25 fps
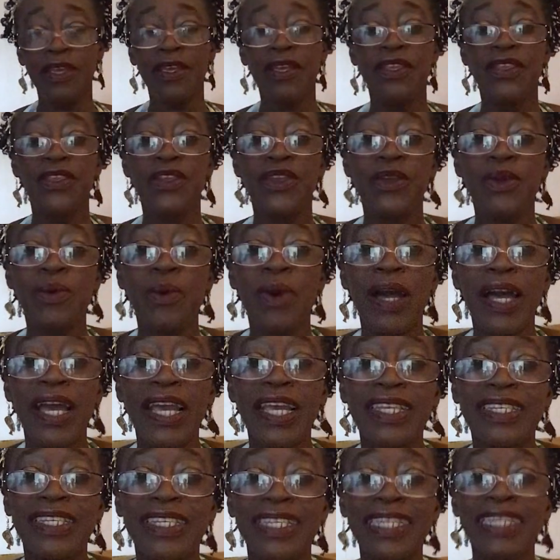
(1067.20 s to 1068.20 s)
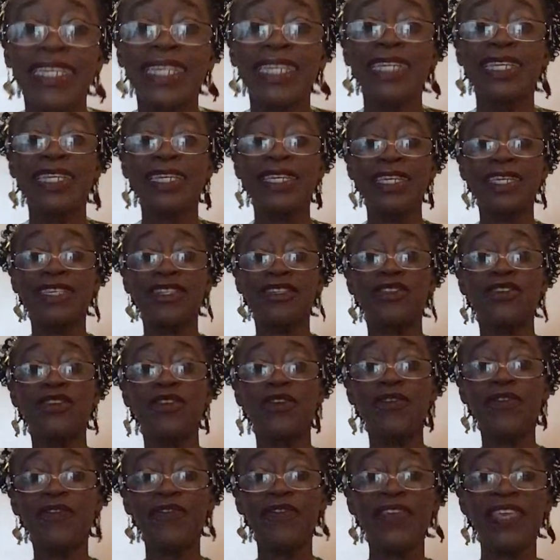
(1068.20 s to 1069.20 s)
new ideas,
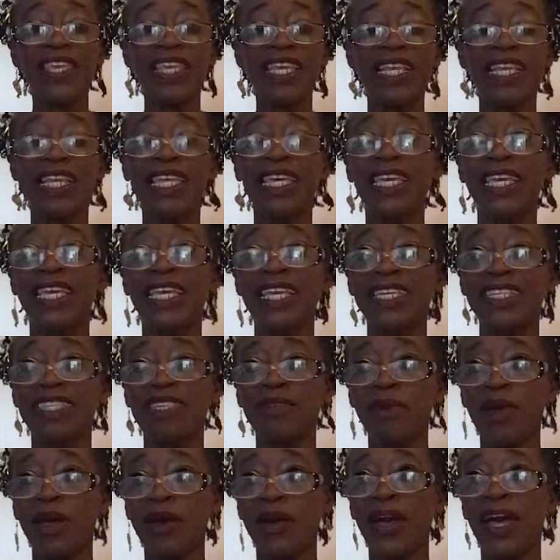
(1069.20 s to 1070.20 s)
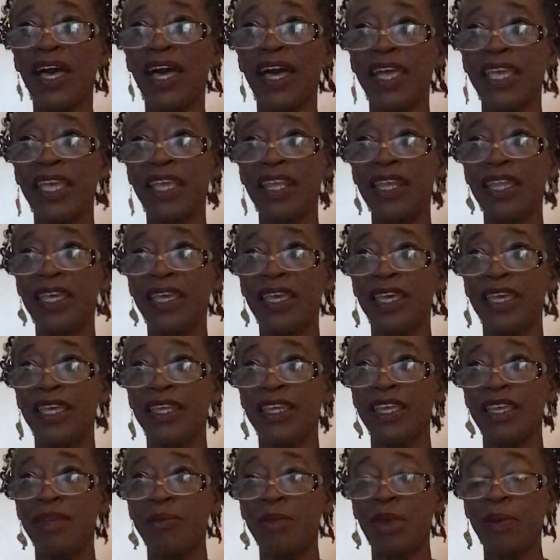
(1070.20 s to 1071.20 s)
new feelings about higher
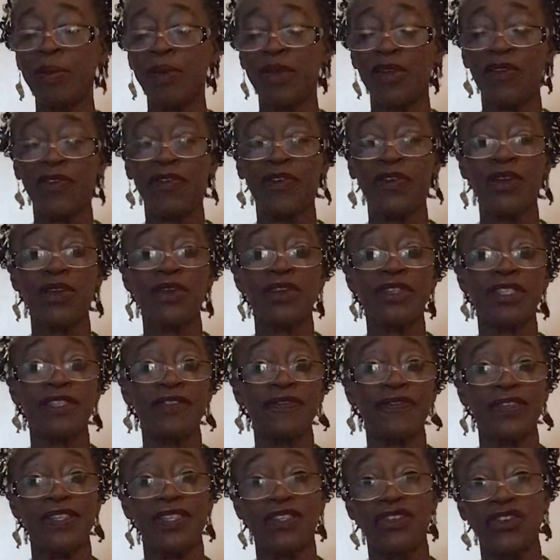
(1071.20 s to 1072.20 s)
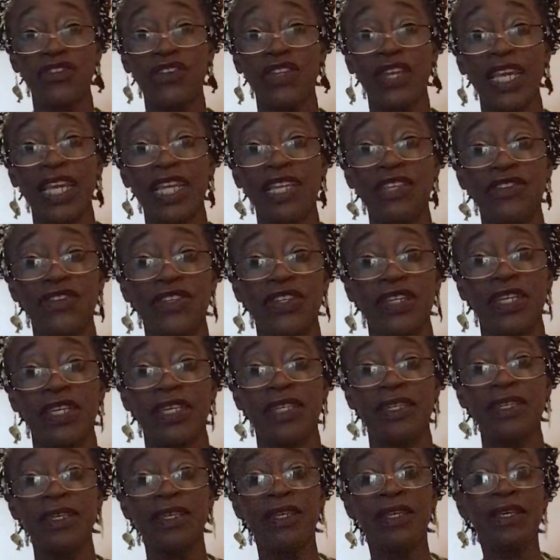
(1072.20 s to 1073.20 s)
learning. Maybe your philosophy is
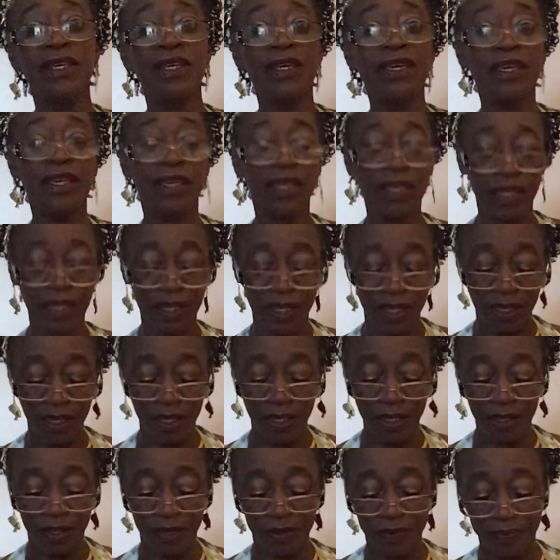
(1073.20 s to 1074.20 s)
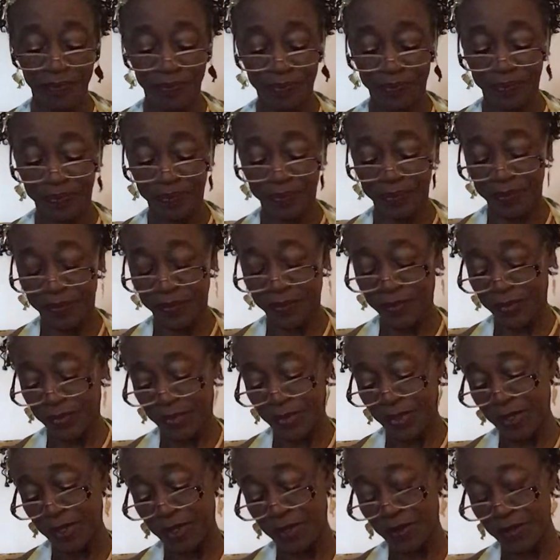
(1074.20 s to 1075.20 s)
changing. You're
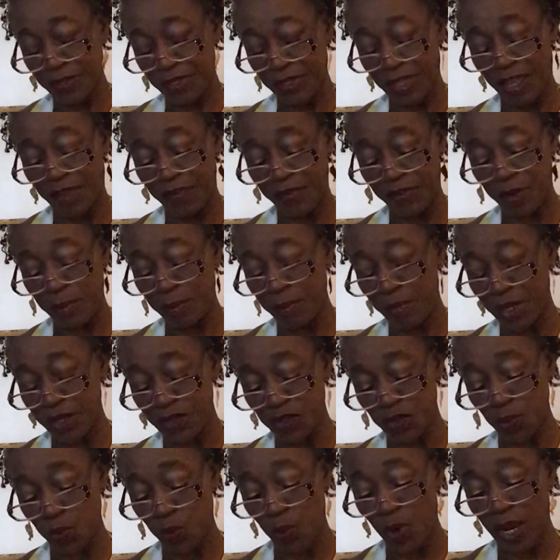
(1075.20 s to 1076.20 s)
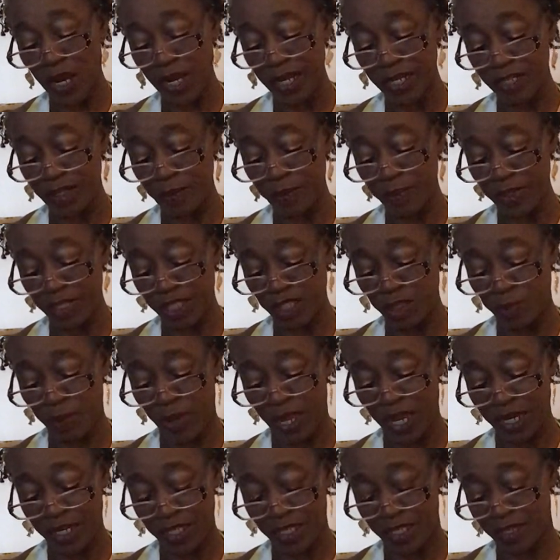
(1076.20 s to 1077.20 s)
having a much wider
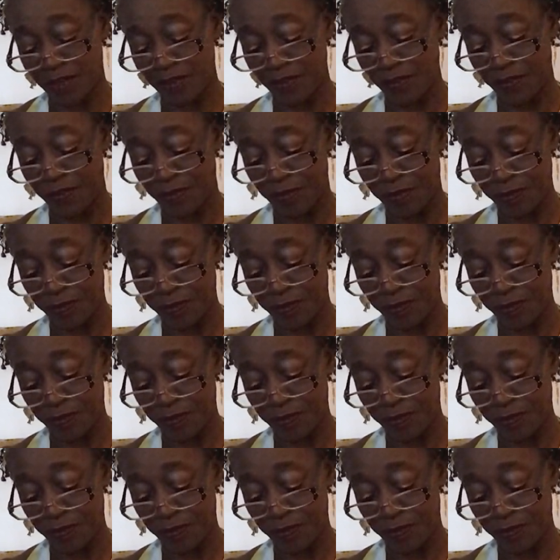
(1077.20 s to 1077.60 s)
perspective